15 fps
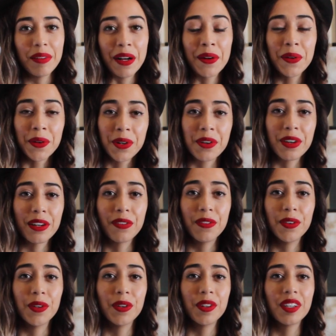about ordering
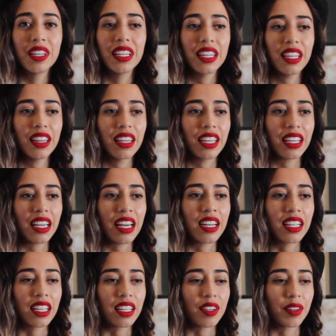food like
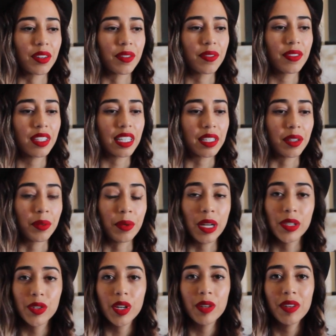at like a
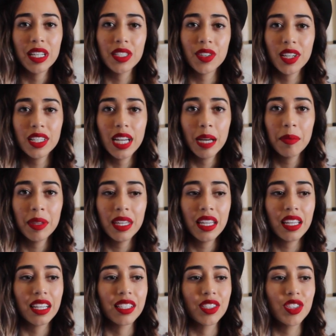restaurant type of
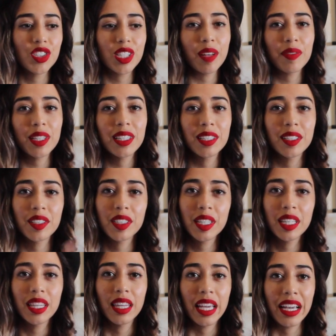thing, because you just have to
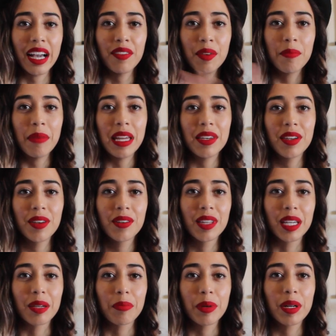literally, they have a menu,
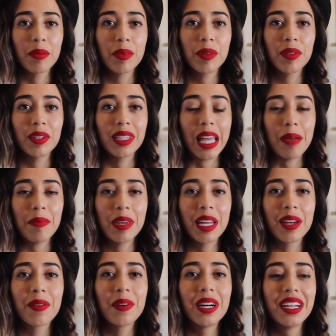like a printable
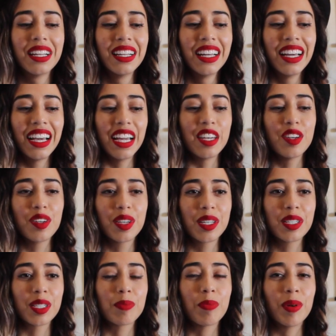laminated one, and you
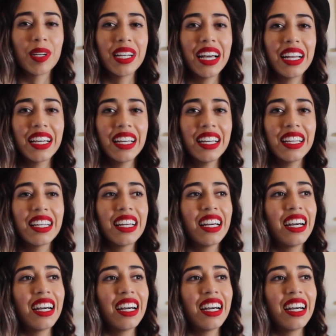can just point at it,